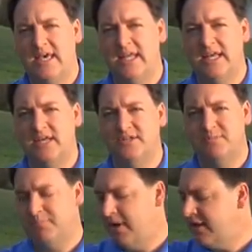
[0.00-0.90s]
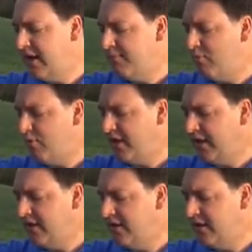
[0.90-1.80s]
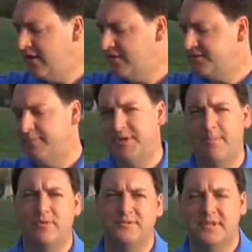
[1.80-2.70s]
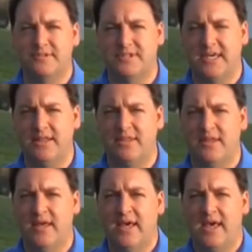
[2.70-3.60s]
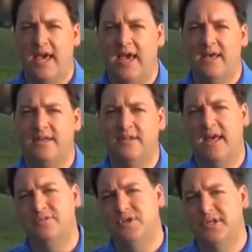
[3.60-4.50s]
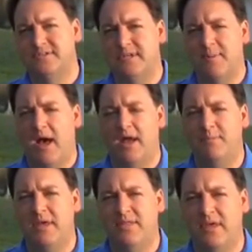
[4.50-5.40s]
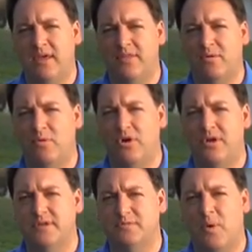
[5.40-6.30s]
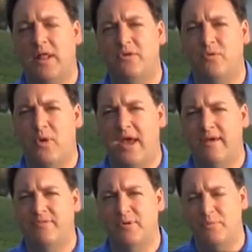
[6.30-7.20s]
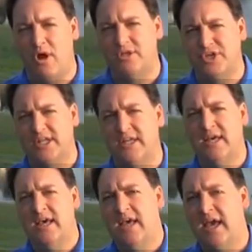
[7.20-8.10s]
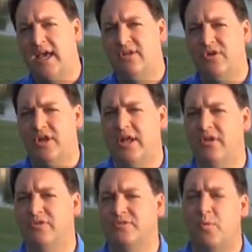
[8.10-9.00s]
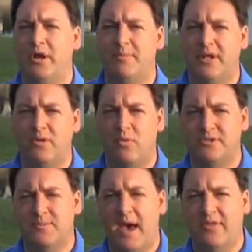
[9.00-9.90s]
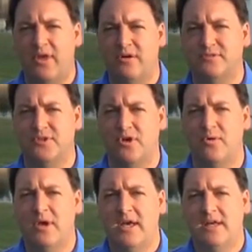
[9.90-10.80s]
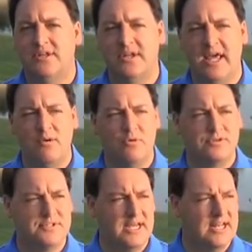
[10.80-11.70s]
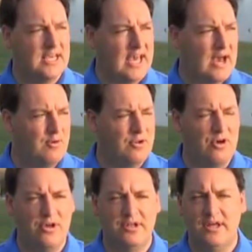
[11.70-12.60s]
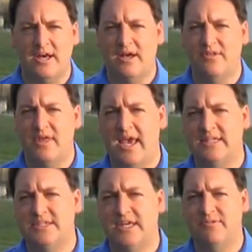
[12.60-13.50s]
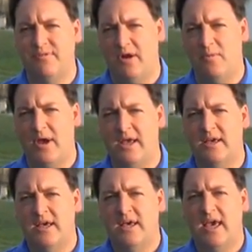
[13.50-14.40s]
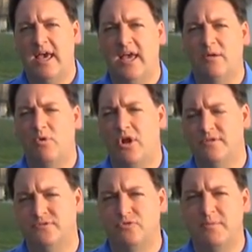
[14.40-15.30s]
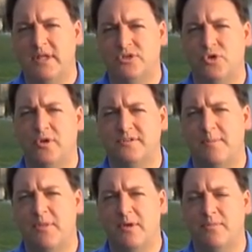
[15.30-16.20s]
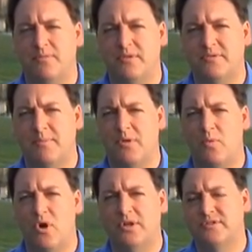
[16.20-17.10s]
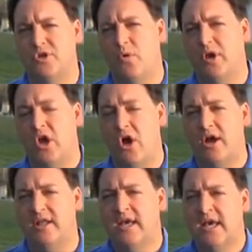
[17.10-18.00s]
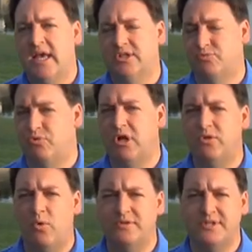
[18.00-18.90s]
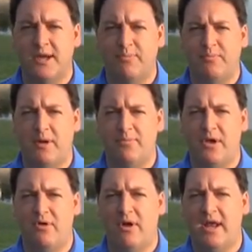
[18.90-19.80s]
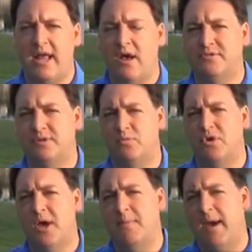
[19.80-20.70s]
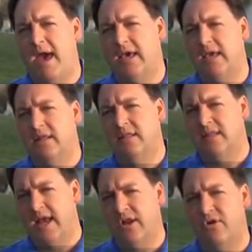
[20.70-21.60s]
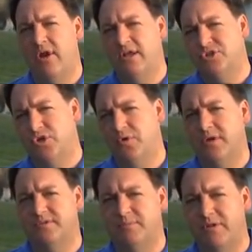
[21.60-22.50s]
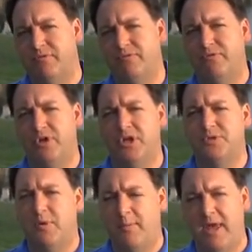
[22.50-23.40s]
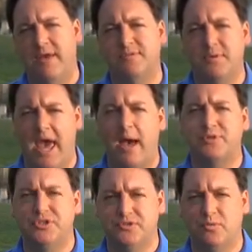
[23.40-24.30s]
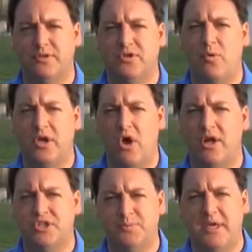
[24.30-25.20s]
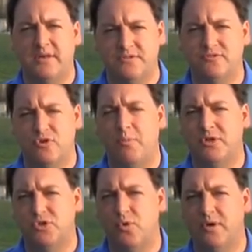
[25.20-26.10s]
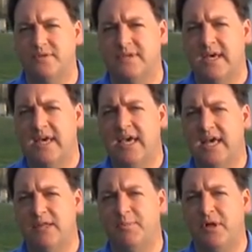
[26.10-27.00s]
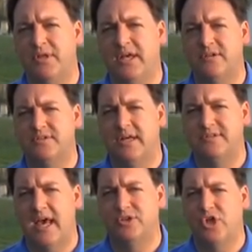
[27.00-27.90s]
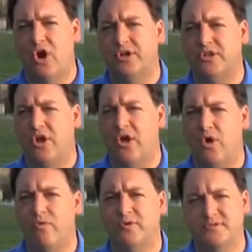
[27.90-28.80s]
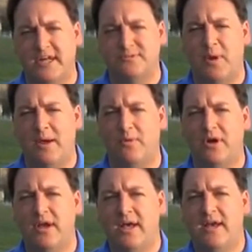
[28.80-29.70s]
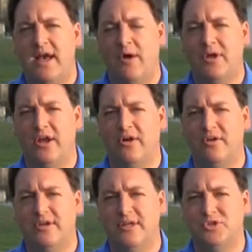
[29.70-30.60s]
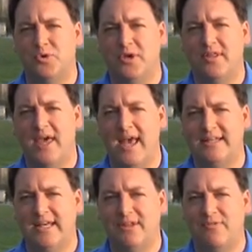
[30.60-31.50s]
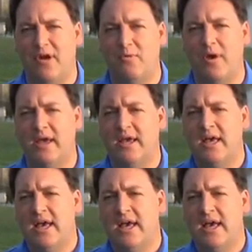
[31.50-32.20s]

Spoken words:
It is Monday morning, September 16th, and as you can see behind me, the work is well underway for the project, and you can hear there's quite a bit of noise back there. So today we're standing out on the 18 fairway, and we're going to zoom in and show you some of the work that's going on. It's real noisy up there right now, so we'll come back later and show you some different footage, probably have some captions of what's going on, just because there's so much noise in the building. It's actually hard to talk over. So that's why we're out here enjoying the 18th fairway.